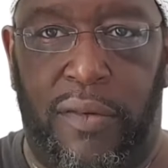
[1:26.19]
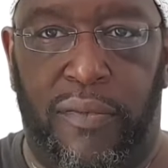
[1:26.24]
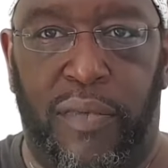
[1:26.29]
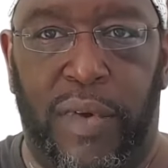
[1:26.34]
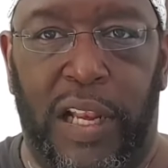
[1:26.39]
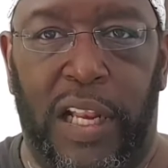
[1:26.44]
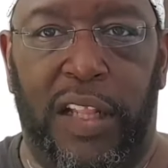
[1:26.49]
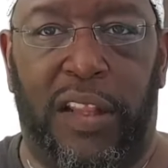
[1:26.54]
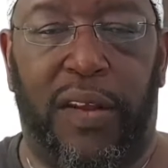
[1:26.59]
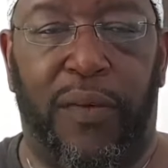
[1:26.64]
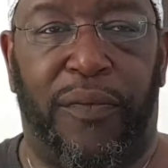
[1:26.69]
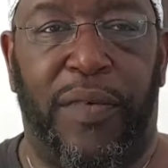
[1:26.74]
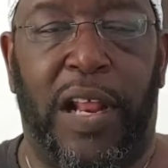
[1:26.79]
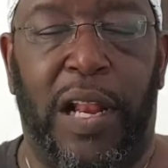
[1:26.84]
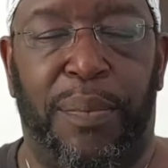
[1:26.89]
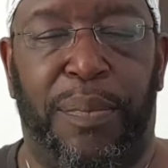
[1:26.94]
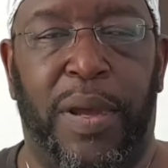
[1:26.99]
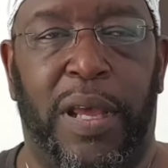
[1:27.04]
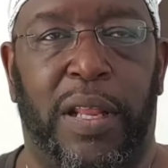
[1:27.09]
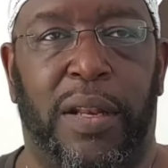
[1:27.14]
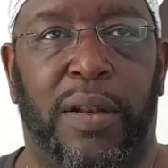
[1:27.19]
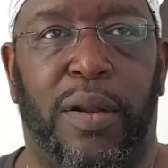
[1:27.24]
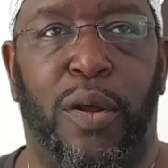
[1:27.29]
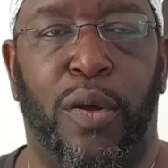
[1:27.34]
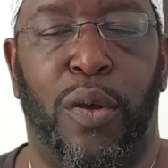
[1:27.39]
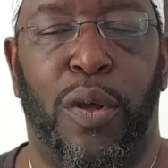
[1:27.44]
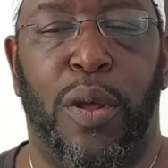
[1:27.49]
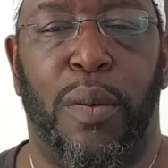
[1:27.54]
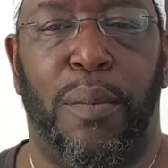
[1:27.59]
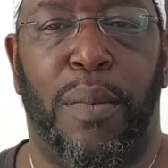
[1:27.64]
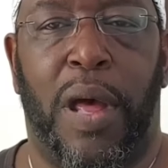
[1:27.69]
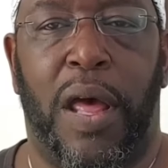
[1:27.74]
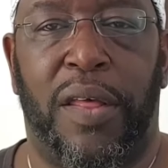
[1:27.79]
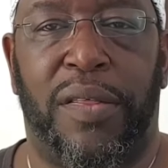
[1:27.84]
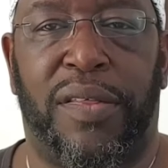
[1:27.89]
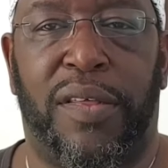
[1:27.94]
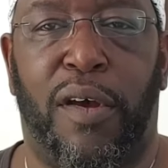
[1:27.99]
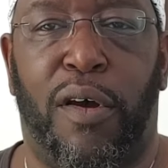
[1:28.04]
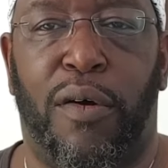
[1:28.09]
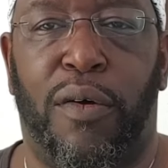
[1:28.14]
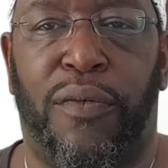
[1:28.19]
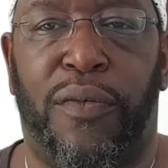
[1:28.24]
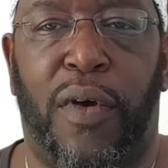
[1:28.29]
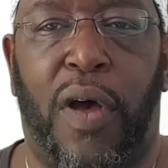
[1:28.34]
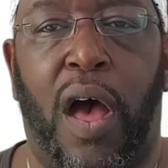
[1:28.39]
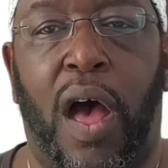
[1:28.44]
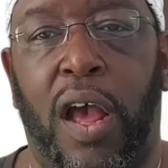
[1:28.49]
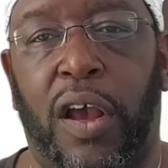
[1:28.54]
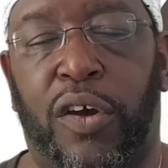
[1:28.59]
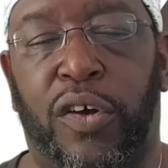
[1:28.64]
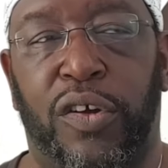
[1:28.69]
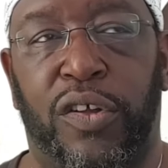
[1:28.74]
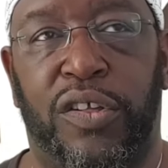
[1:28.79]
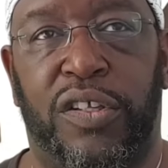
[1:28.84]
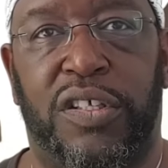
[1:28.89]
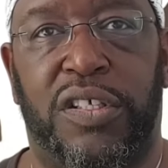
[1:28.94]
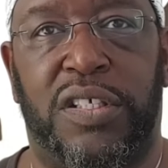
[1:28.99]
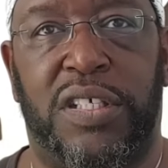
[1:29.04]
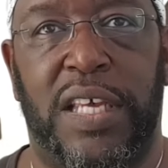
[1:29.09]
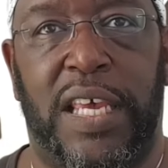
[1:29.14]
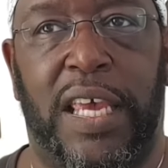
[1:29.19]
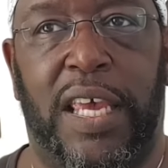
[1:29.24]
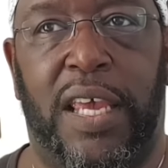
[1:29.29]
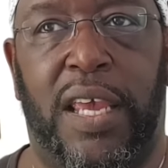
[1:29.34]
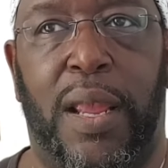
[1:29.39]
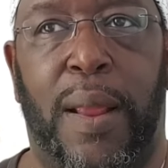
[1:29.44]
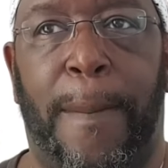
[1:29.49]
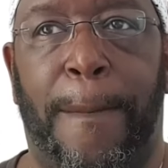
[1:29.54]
really developing myself, I could see